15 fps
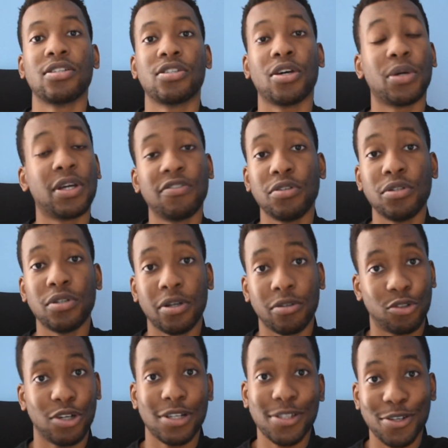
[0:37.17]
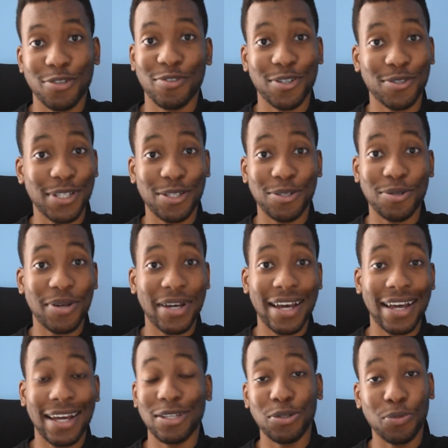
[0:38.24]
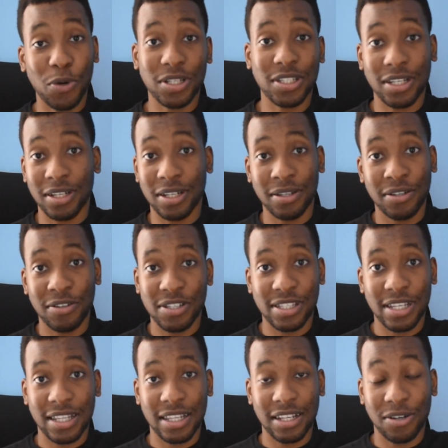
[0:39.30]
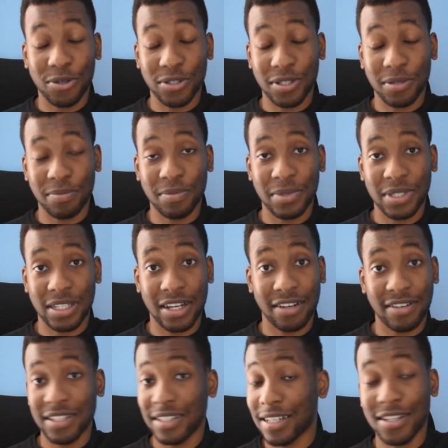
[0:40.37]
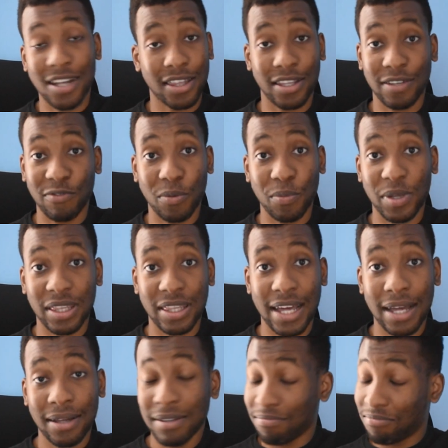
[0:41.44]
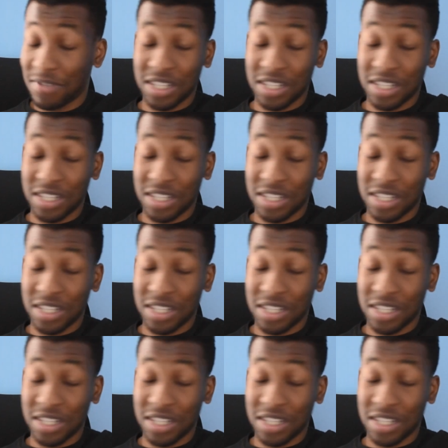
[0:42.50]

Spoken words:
So if you don't trust those results that you get and you want to sit their autumn series, there's nothing wrong with that.